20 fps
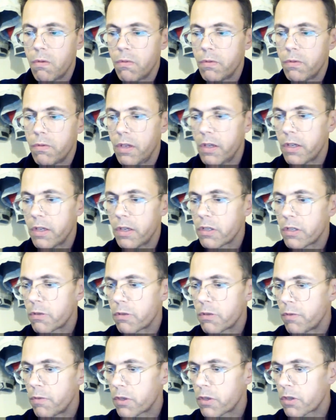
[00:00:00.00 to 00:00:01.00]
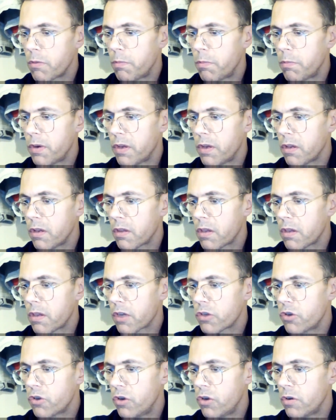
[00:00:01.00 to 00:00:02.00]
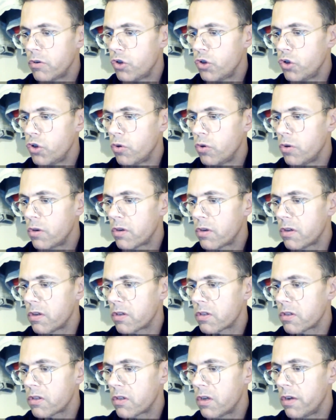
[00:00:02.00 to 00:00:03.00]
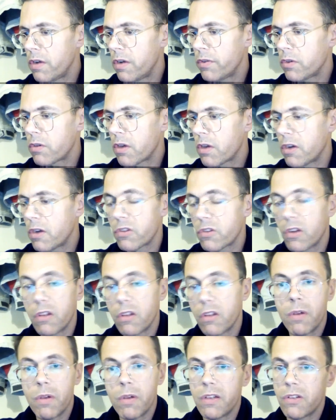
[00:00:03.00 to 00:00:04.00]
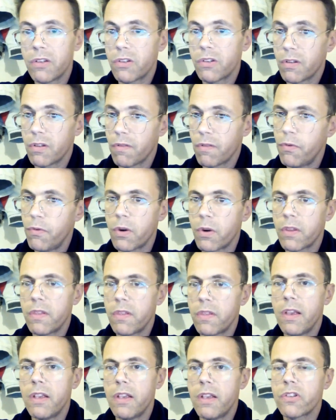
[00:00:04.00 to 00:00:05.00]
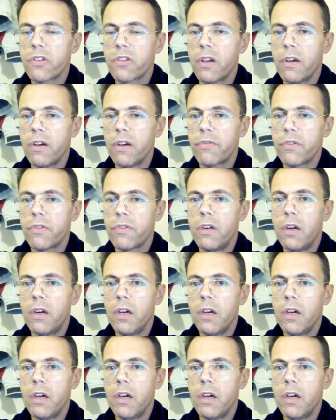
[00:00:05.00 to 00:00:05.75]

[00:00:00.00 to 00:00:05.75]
This was completed actually on June 7, 2020, so 4 days after